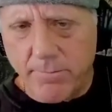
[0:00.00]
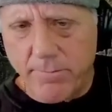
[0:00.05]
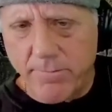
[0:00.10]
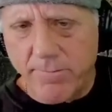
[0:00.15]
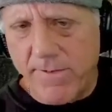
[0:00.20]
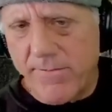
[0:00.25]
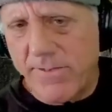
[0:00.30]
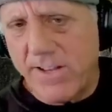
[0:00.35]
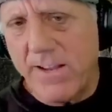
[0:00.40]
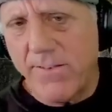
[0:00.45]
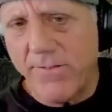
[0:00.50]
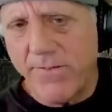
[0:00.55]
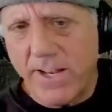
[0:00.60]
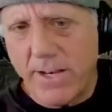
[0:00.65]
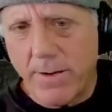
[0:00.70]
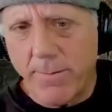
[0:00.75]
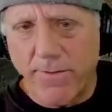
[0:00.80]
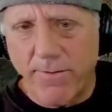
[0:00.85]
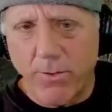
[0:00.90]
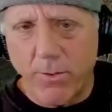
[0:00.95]
15 feet
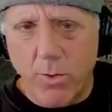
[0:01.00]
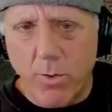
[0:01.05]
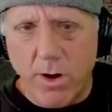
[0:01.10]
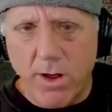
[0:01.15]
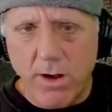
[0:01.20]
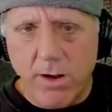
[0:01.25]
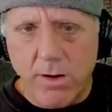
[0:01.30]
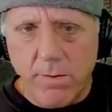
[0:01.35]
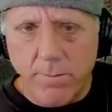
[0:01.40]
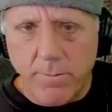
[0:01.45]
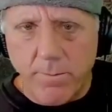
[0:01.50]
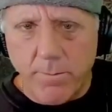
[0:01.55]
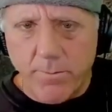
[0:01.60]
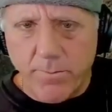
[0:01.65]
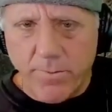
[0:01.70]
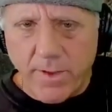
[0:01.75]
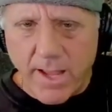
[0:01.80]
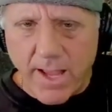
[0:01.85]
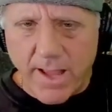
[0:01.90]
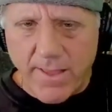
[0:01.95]
above the water,
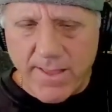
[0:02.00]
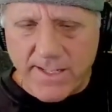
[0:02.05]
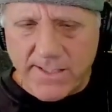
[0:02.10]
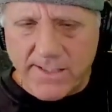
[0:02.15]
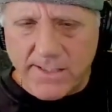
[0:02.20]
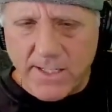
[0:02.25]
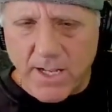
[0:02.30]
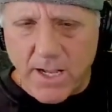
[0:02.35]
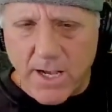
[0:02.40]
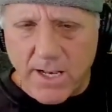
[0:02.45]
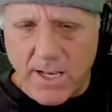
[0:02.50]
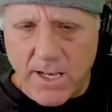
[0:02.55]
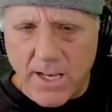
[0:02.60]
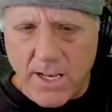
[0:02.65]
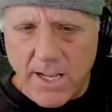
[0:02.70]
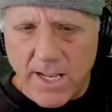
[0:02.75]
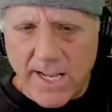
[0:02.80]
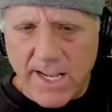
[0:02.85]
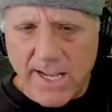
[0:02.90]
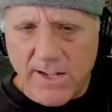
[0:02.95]
and this sun
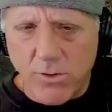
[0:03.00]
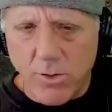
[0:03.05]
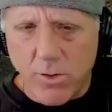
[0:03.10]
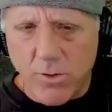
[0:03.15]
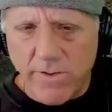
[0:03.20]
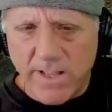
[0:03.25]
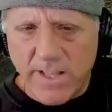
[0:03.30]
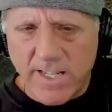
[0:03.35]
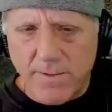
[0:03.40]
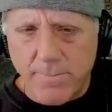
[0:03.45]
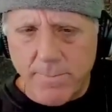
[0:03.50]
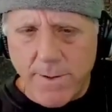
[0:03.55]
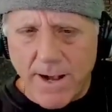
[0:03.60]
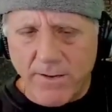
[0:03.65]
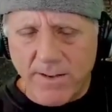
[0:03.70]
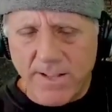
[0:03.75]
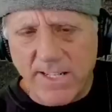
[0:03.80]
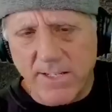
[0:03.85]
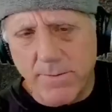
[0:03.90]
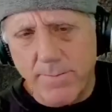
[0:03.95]
is over this
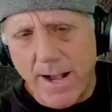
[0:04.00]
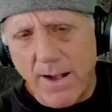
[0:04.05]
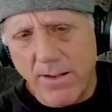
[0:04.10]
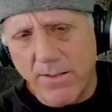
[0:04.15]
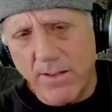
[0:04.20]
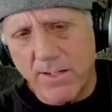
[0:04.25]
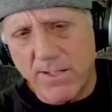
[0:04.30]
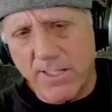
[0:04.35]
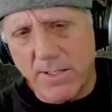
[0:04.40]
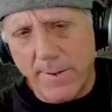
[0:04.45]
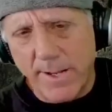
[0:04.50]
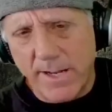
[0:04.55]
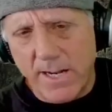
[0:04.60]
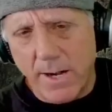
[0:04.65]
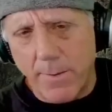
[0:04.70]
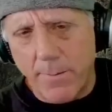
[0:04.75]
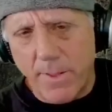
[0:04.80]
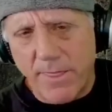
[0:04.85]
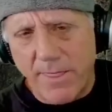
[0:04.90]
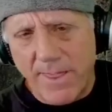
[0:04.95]
mountain. This mountain looks to be a
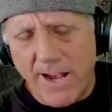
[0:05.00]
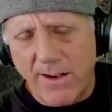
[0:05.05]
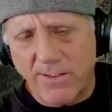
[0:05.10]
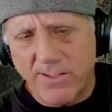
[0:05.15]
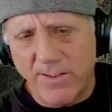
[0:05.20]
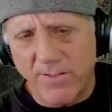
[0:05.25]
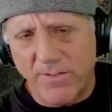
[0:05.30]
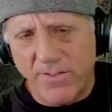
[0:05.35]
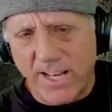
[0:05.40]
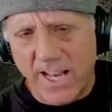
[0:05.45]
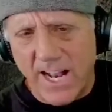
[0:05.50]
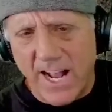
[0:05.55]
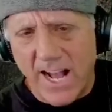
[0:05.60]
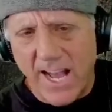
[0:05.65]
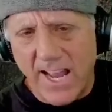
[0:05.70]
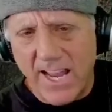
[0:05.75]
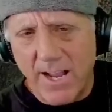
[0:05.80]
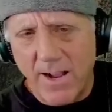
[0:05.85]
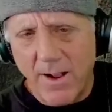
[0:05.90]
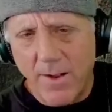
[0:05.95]
couple thousand feet
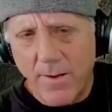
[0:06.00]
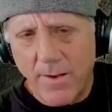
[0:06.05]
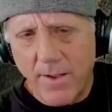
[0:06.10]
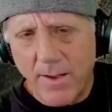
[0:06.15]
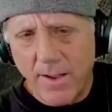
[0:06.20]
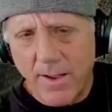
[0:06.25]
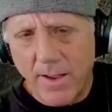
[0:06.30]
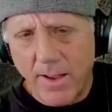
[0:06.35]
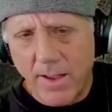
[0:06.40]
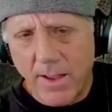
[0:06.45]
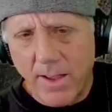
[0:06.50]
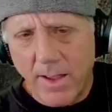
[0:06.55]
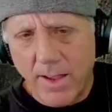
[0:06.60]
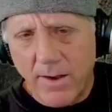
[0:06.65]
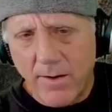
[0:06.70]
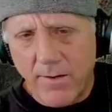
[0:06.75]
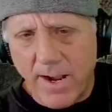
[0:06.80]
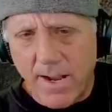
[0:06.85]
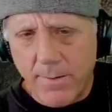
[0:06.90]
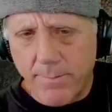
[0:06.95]
high,
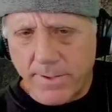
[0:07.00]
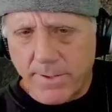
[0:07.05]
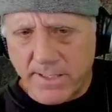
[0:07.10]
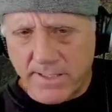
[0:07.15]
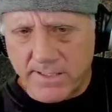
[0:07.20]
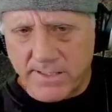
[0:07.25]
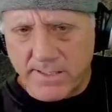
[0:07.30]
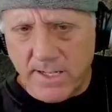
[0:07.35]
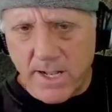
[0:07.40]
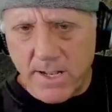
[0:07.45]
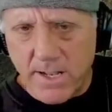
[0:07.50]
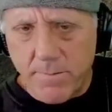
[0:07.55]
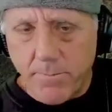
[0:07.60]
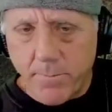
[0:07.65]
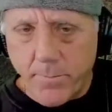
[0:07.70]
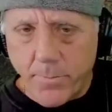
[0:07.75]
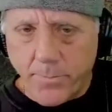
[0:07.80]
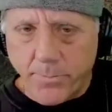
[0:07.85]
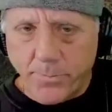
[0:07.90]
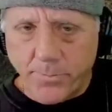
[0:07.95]
right? But the sun
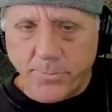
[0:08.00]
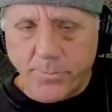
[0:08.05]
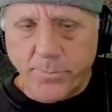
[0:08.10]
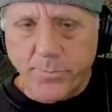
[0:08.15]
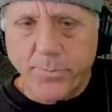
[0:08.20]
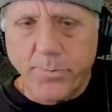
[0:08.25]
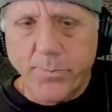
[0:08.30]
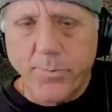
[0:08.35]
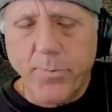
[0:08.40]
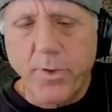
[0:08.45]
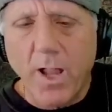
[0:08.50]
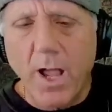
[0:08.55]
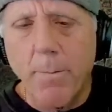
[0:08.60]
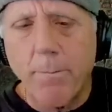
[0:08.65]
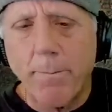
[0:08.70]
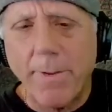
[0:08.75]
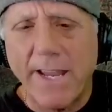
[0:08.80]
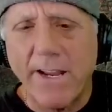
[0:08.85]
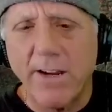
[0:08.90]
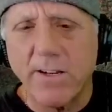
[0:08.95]

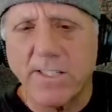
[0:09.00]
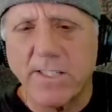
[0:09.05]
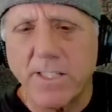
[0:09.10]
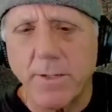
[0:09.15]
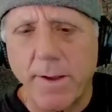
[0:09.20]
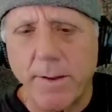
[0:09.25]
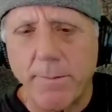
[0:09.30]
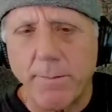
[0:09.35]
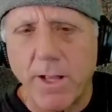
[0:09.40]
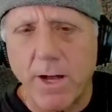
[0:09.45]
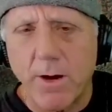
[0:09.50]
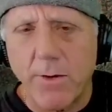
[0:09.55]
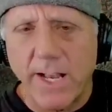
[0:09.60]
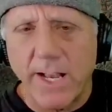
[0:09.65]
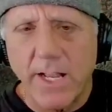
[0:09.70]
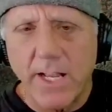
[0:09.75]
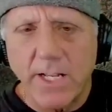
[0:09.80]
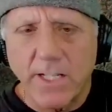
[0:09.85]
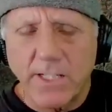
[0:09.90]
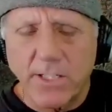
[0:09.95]
appears to be below
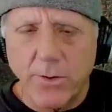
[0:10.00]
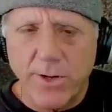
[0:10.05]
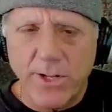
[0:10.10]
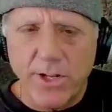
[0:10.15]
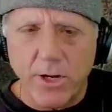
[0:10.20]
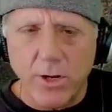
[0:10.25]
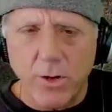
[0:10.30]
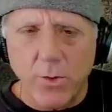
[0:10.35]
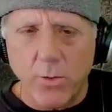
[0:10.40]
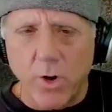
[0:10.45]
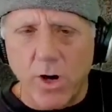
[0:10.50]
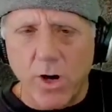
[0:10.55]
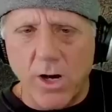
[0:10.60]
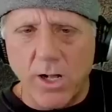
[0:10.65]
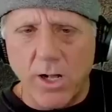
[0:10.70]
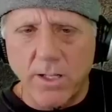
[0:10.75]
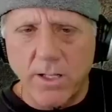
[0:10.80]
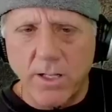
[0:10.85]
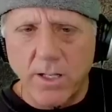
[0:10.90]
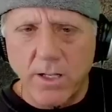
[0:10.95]
it. So in your
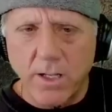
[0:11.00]
world,